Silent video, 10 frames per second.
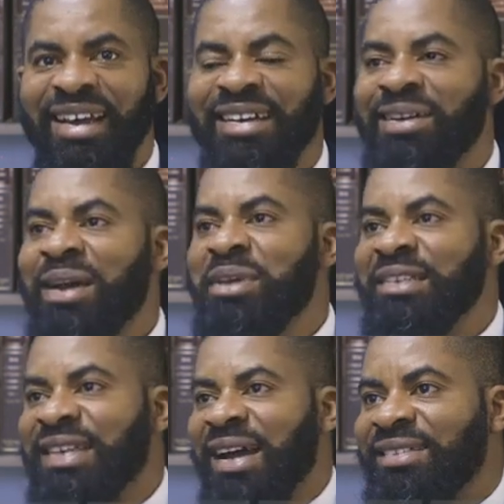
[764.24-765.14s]
They were being
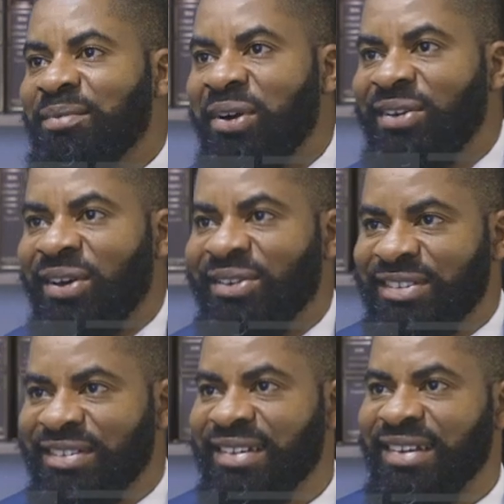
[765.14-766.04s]

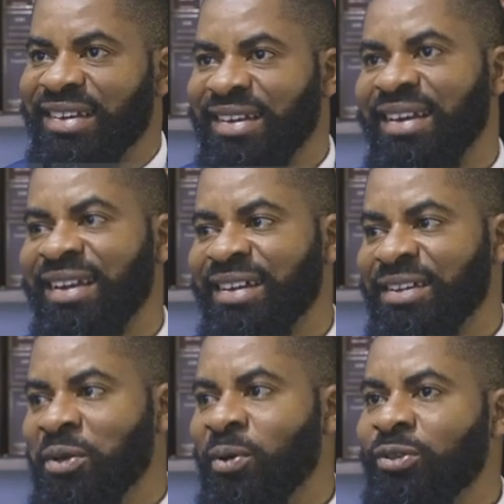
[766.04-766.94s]
sanctimonious.
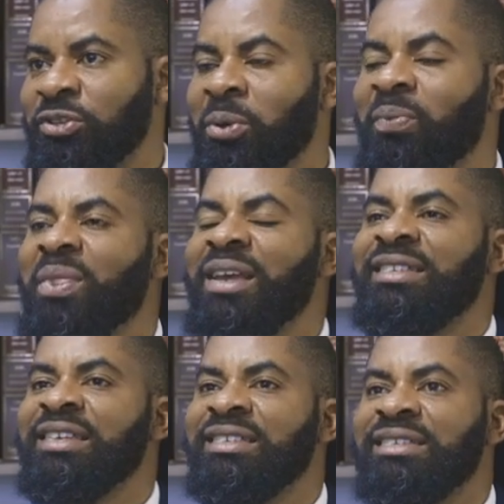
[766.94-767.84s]
So
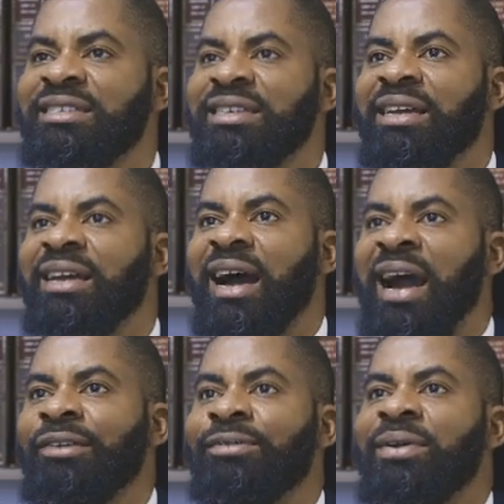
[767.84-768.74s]
it is,
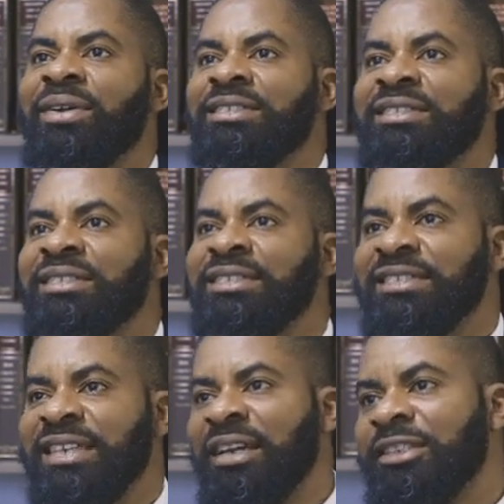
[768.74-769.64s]
I do not,
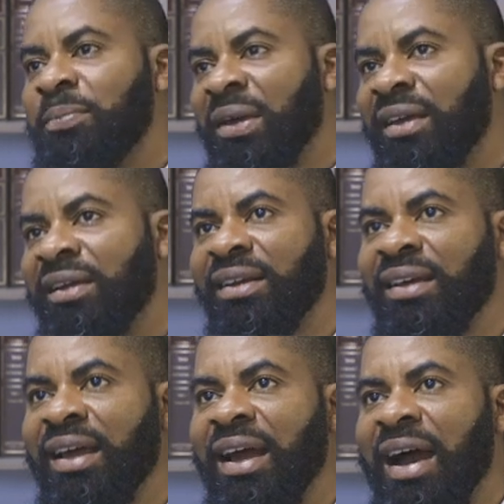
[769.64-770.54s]
sincerely speaking,
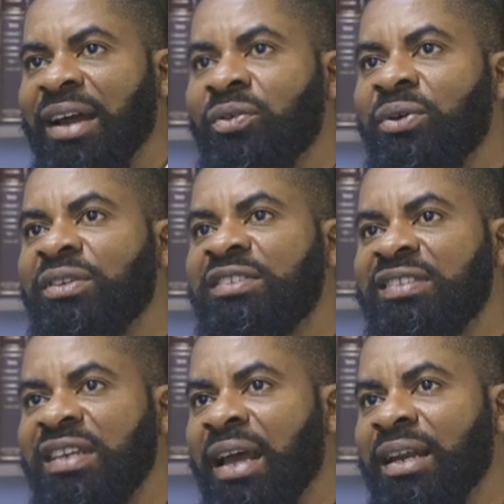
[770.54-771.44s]
I do not
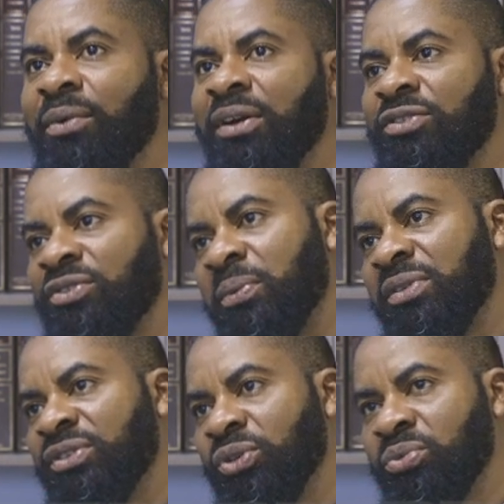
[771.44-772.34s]
see anybody stopping
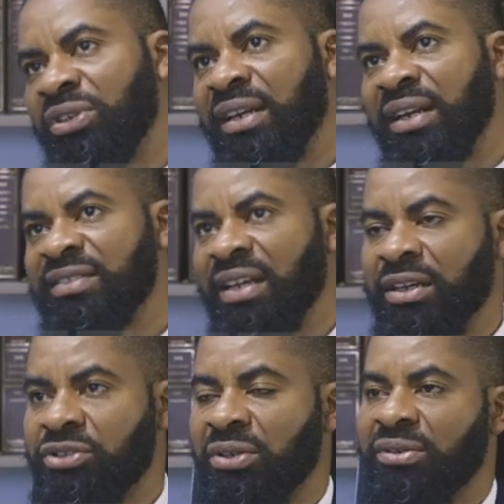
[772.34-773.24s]
Tinubu in the next
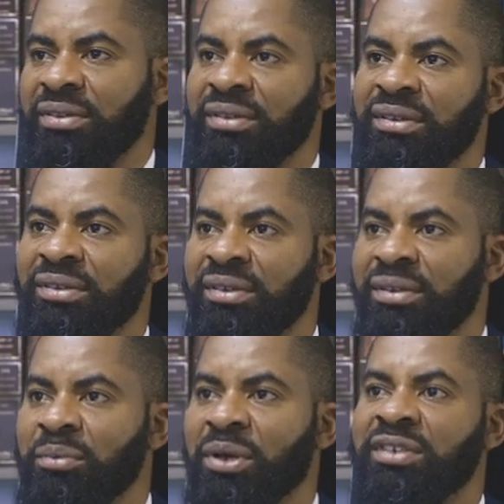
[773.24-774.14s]
election.
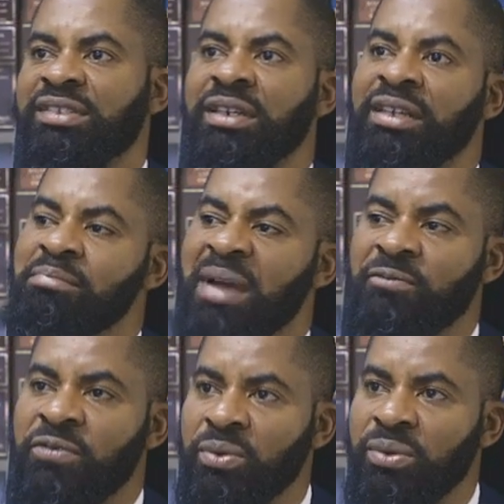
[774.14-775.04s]
Because in my
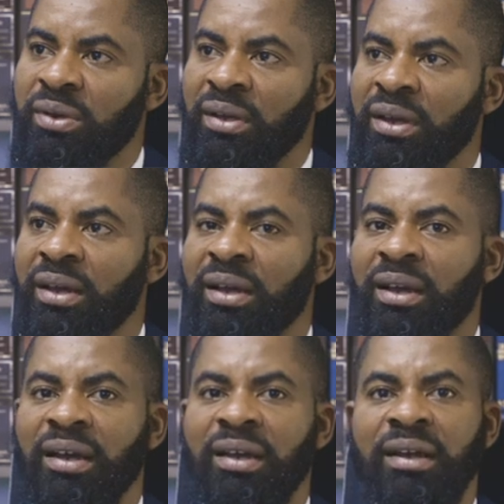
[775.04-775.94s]
view,
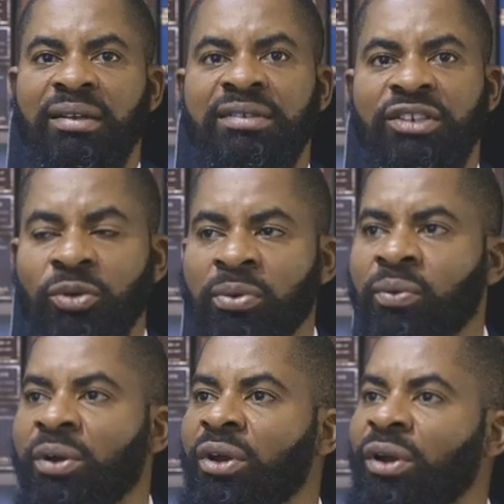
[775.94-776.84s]
Tinubu
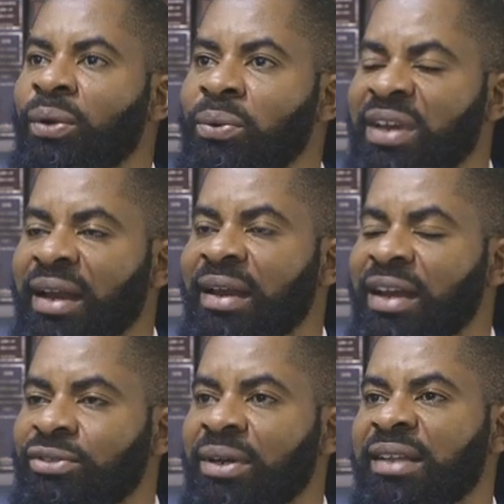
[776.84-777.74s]
will not lose an
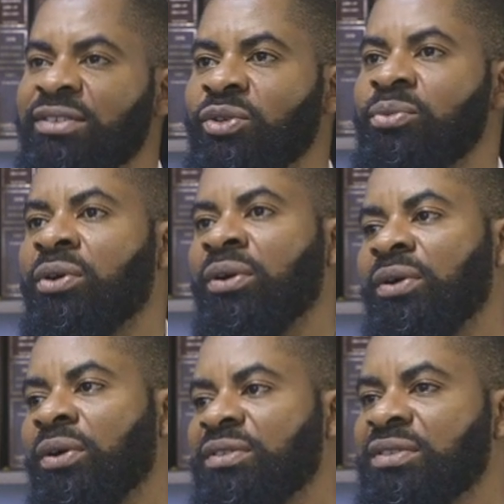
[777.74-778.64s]
election that Tinubu
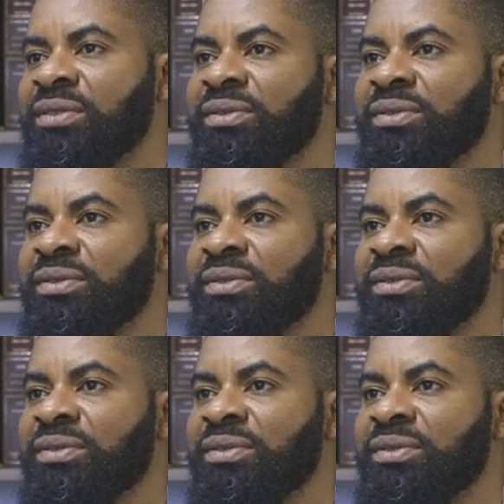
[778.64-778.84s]
conducts.